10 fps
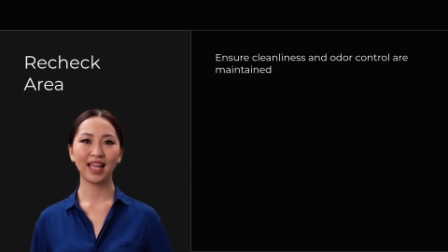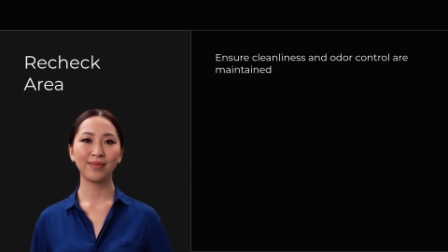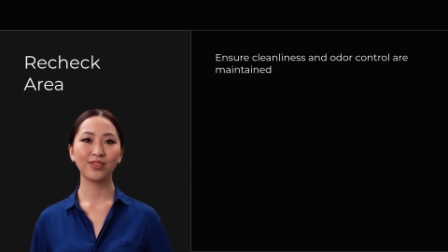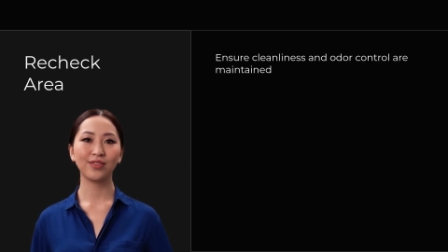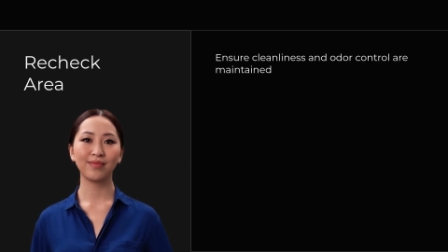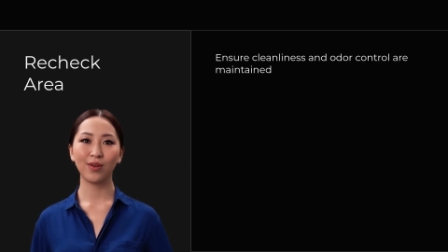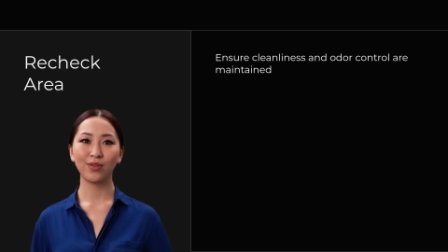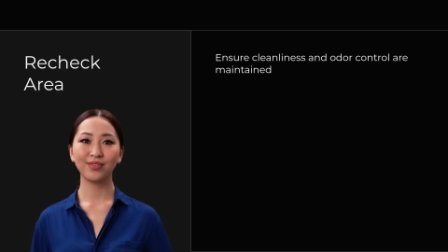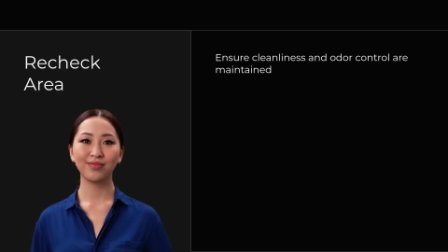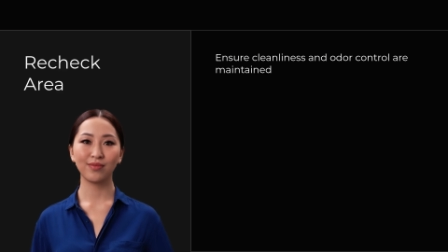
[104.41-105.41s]
Capture
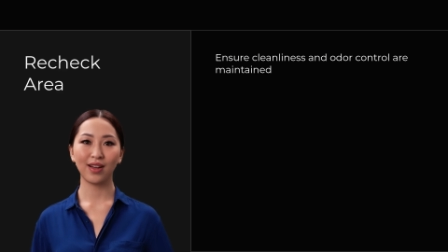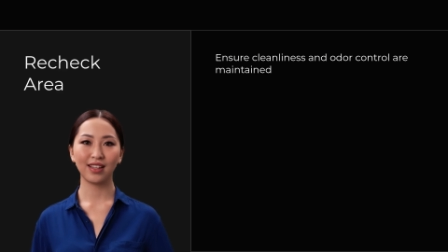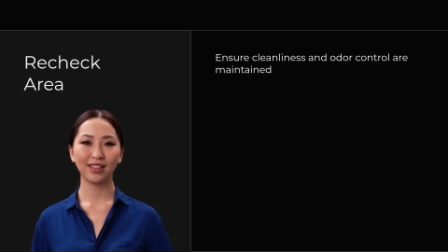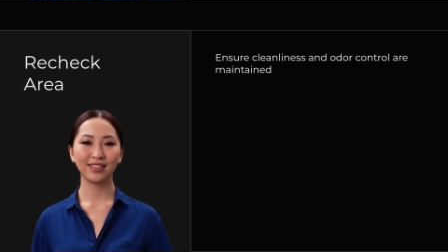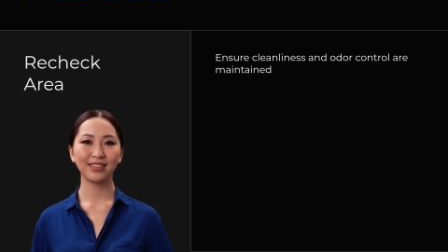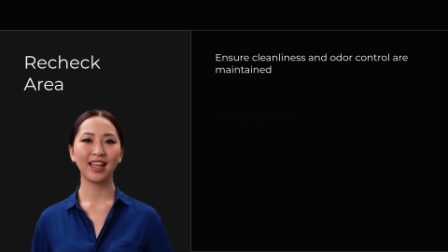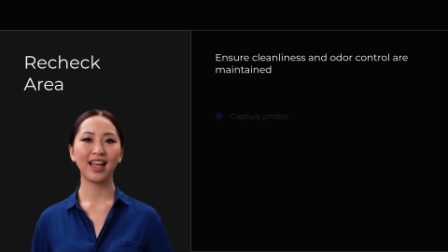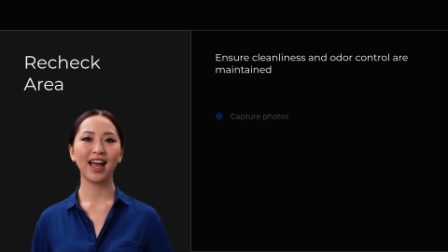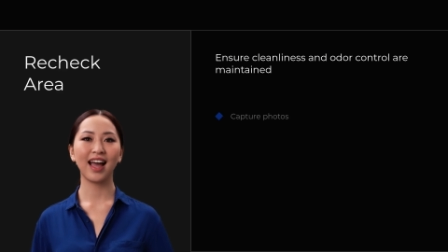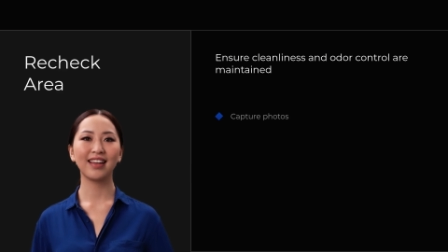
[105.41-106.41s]
photos for records,
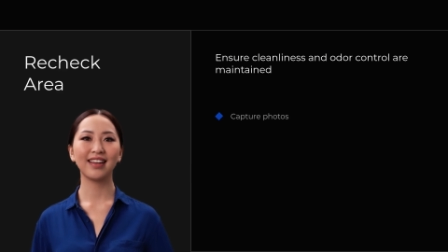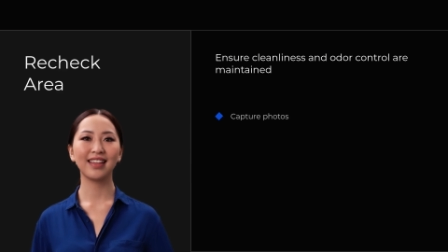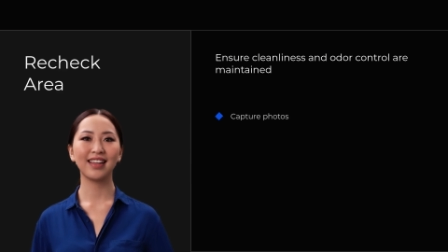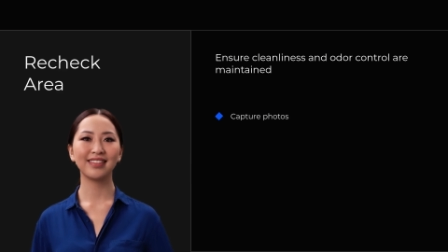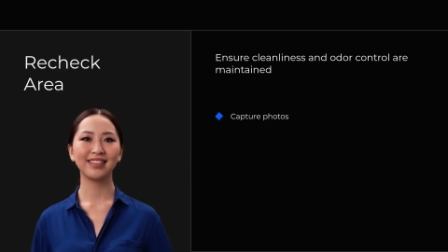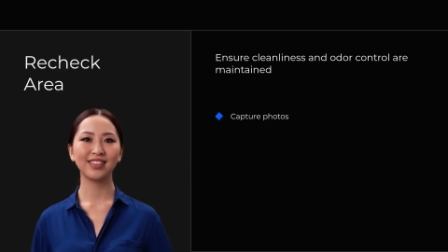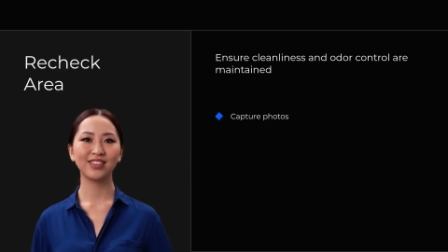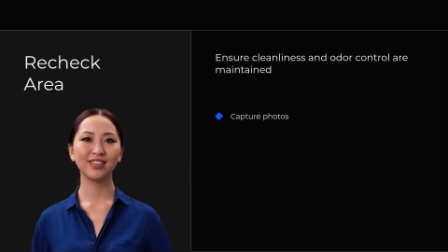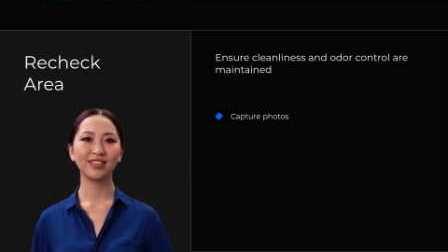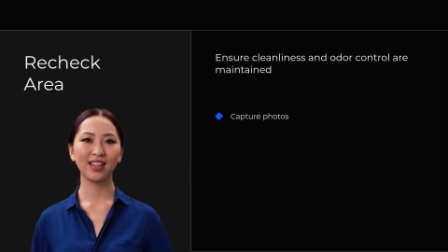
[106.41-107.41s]
and collect
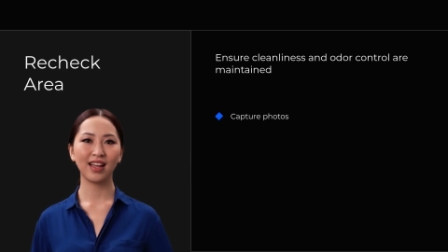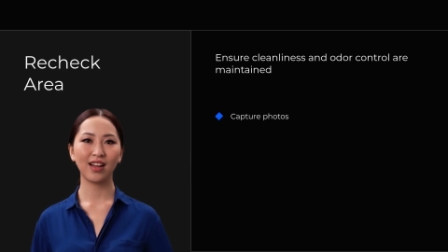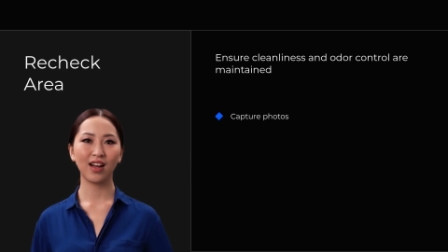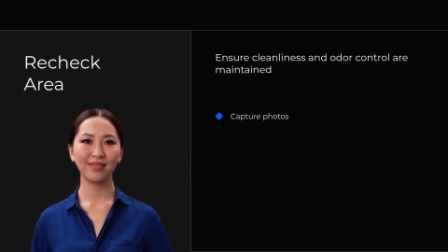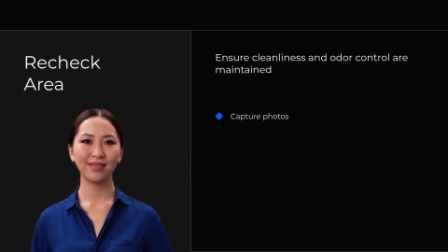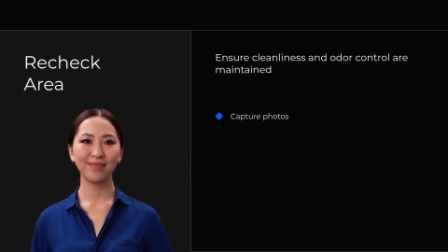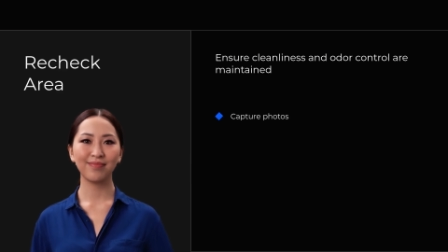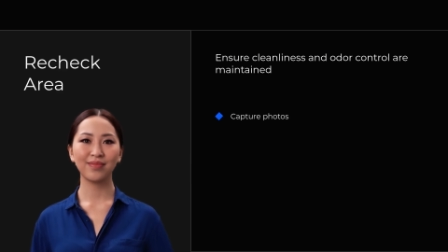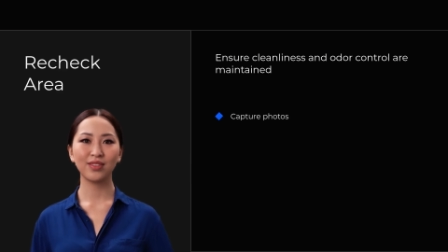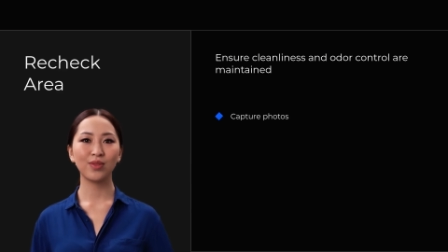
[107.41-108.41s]
digital sign-off.
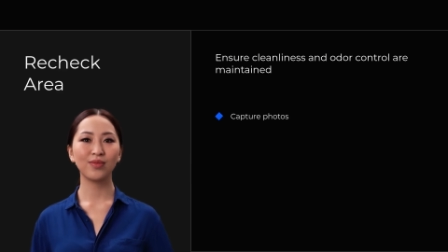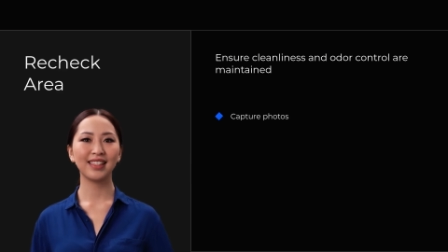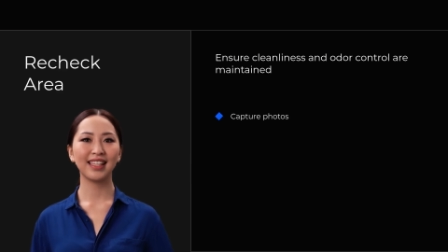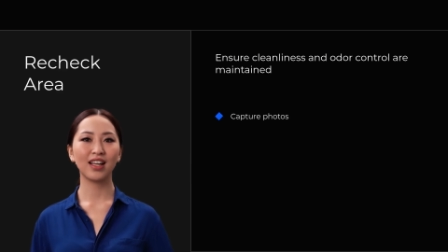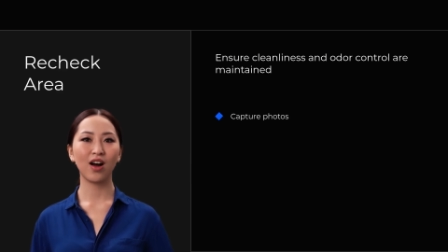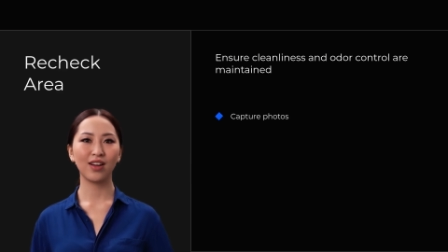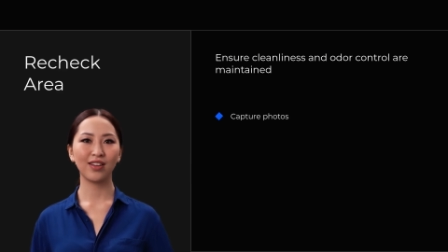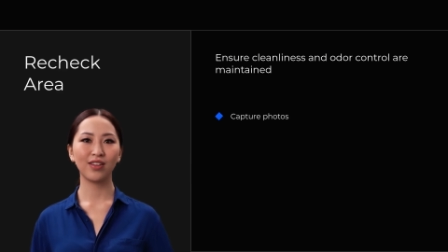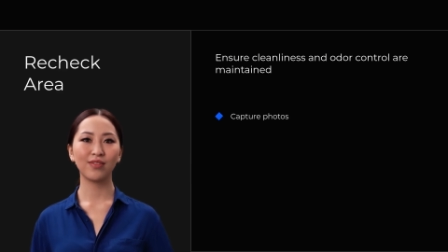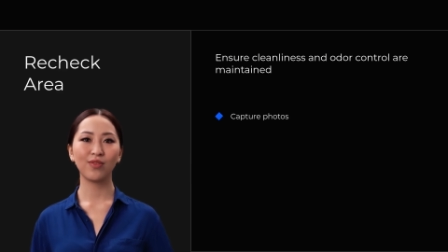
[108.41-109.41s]
Use
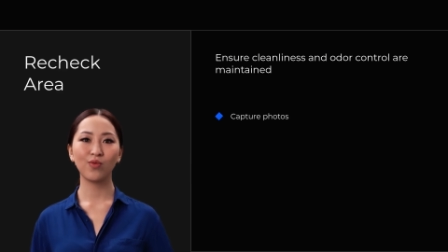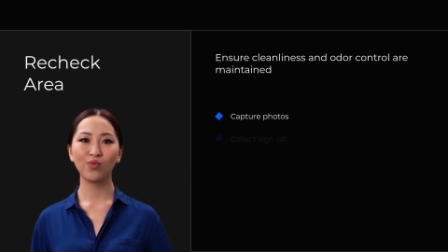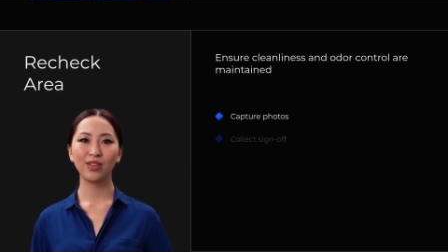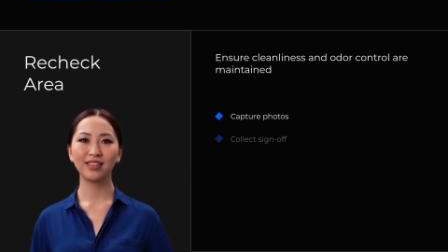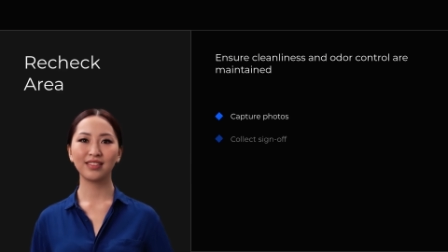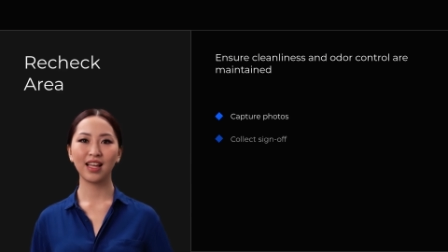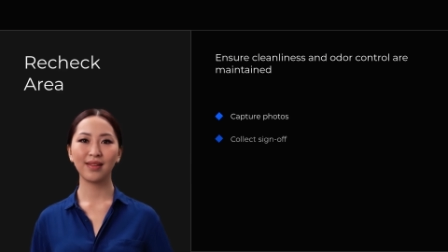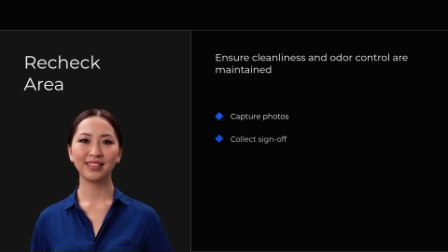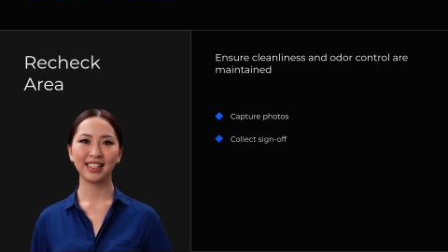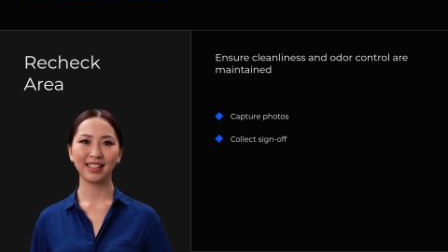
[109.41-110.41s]
eAuditor for
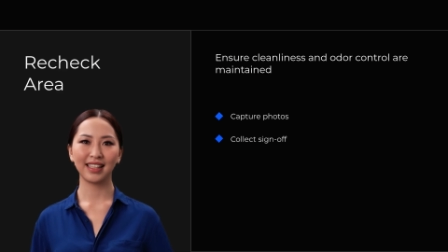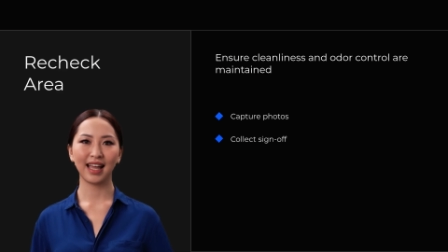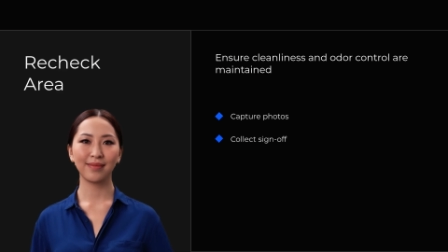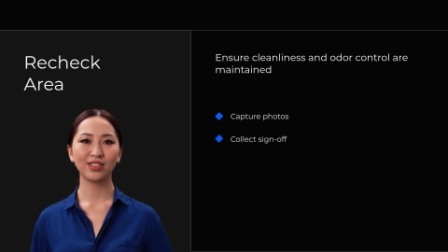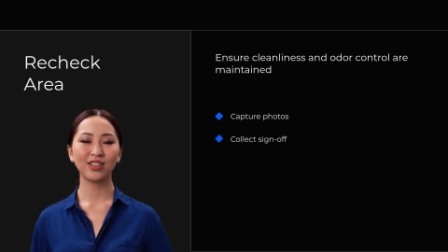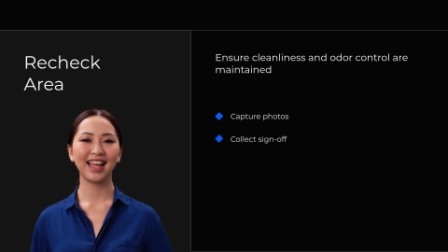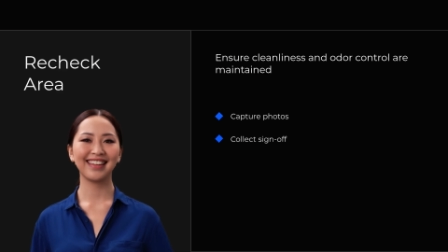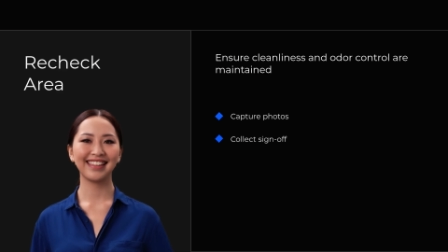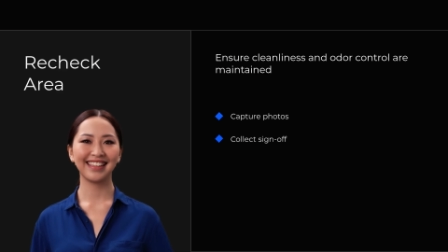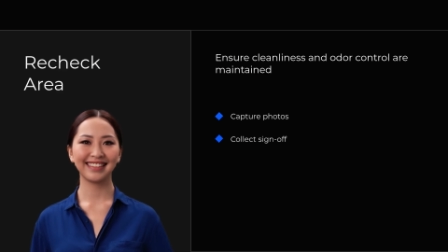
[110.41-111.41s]
real-time data capture
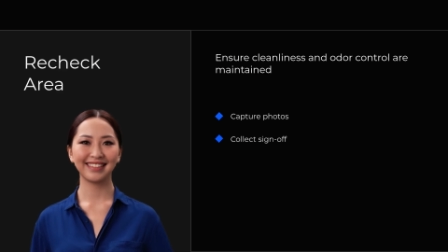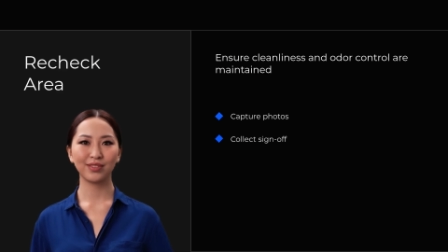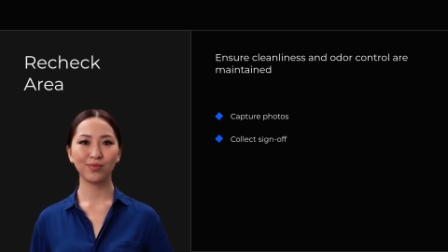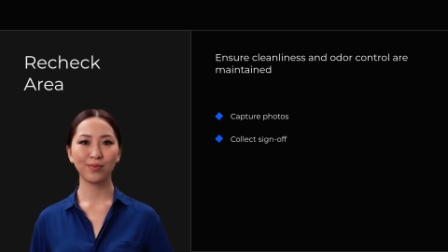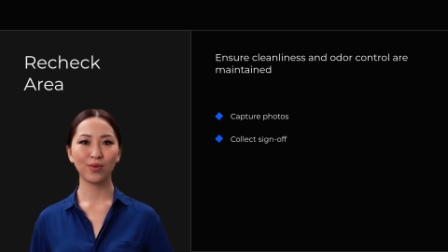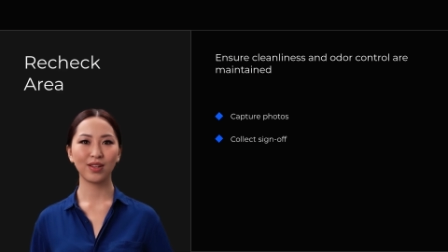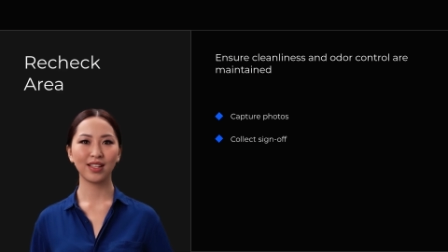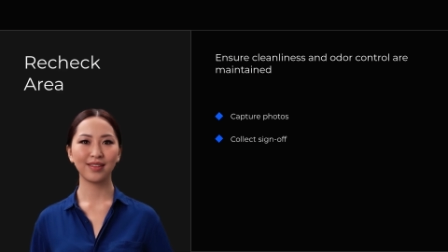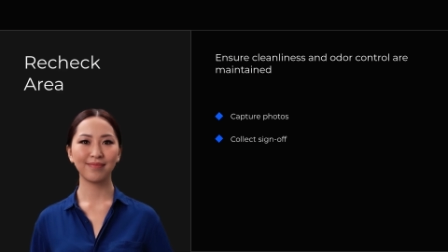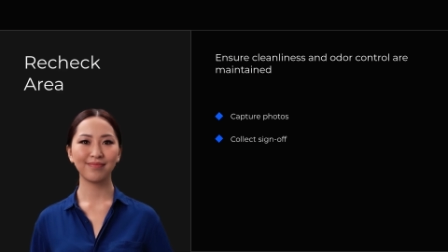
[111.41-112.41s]
and instant reporting.